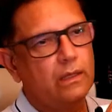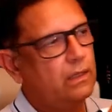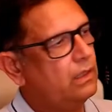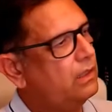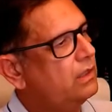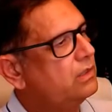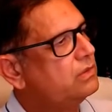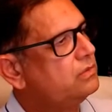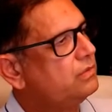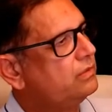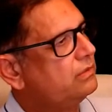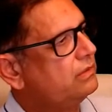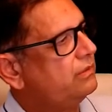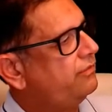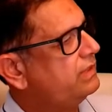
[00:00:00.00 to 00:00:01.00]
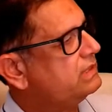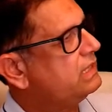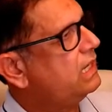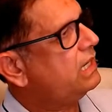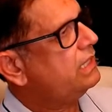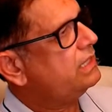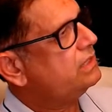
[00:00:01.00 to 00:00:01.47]
So
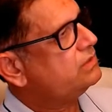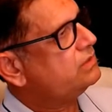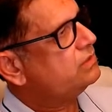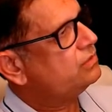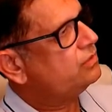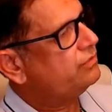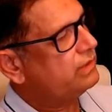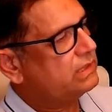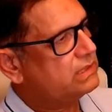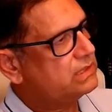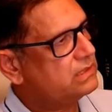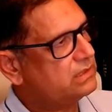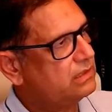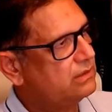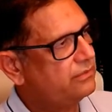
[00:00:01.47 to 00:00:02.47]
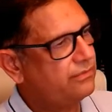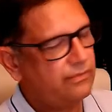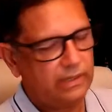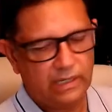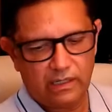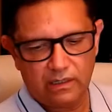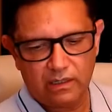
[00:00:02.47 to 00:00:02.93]
fasaha is to do with the Sarf
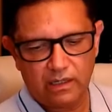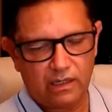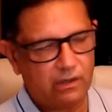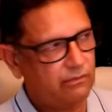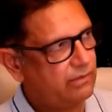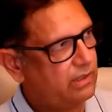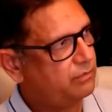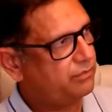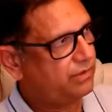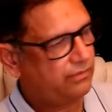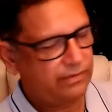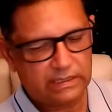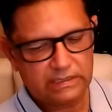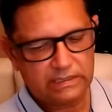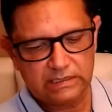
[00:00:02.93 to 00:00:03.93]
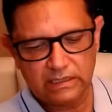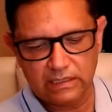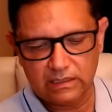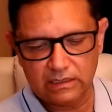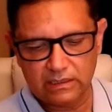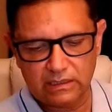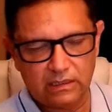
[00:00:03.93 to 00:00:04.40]
and Nahw, and perfection
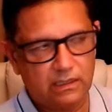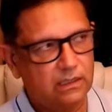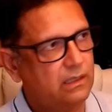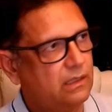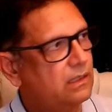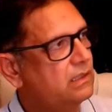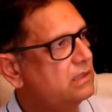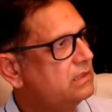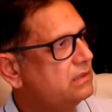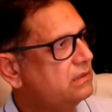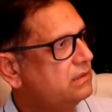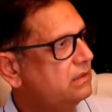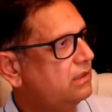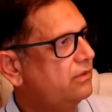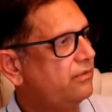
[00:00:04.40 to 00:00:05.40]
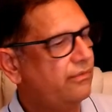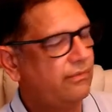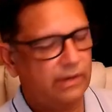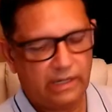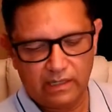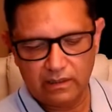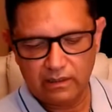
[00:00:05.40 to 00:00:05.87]
in Sarf
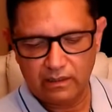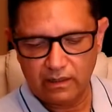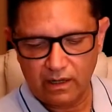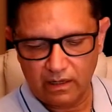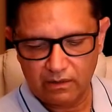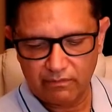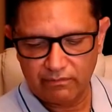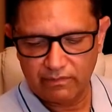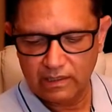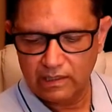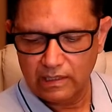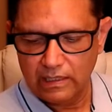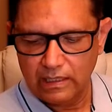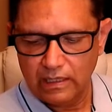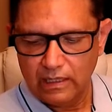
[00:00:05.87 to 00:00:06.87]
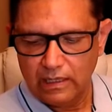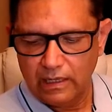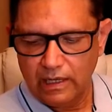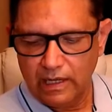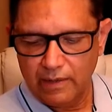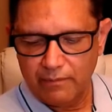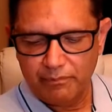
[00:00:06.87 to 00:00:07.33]
and Nahw.
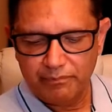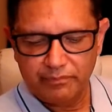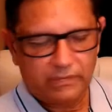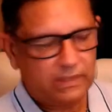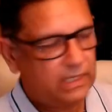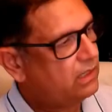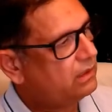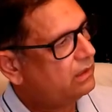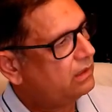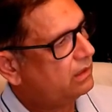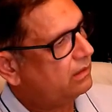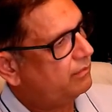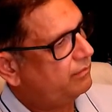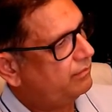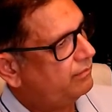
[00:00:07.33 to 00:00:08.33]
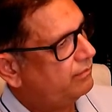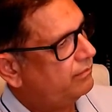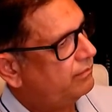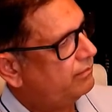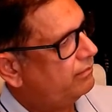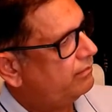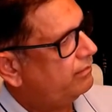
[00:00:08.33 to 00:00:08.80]
And then
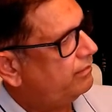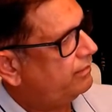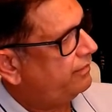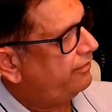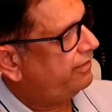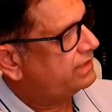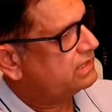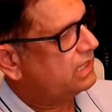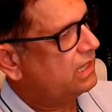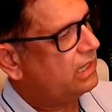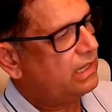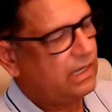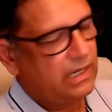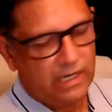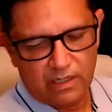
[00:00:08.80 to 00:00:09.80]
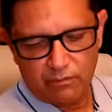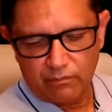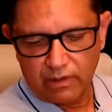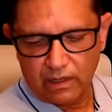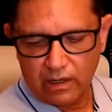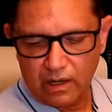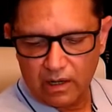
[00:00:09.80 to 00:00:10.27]
fasaha and
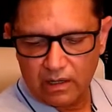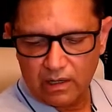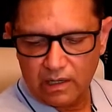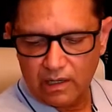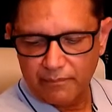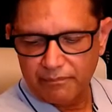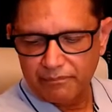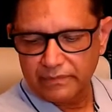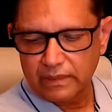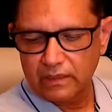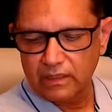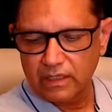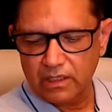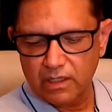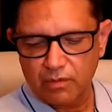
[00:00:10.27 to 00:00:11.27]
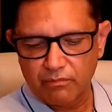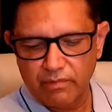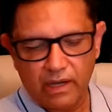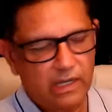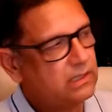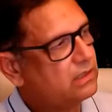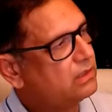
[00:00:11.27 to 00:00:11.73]
balagha, they
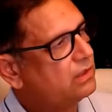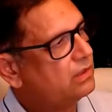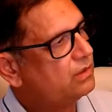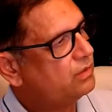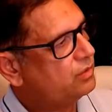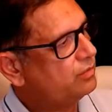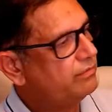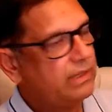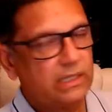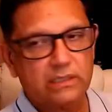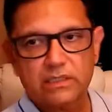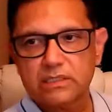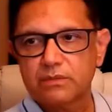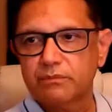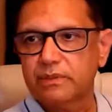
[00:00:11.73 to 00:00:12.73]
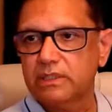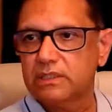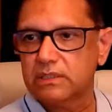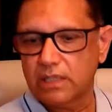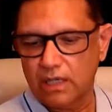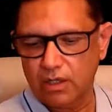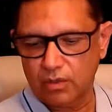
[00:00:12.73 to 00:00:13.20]
combine to make the speech
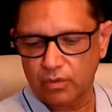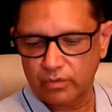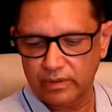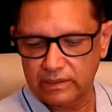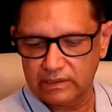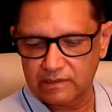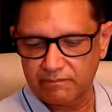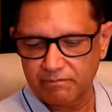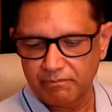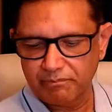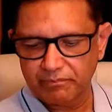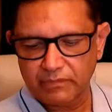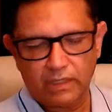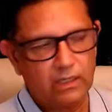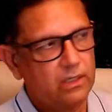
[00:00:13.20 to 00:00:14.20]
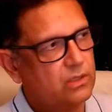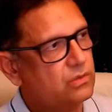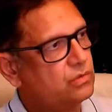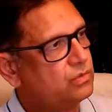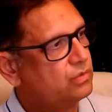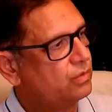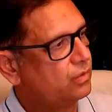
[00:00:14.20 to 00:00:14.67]
eloquent.
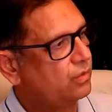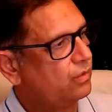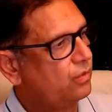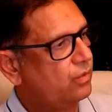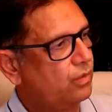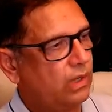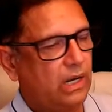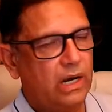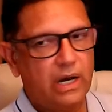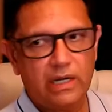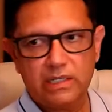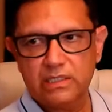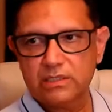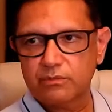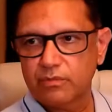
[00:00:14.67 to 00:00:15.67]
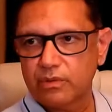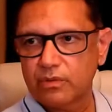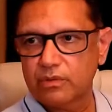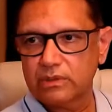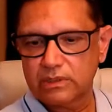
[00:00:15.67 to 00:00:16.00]
So Quran is both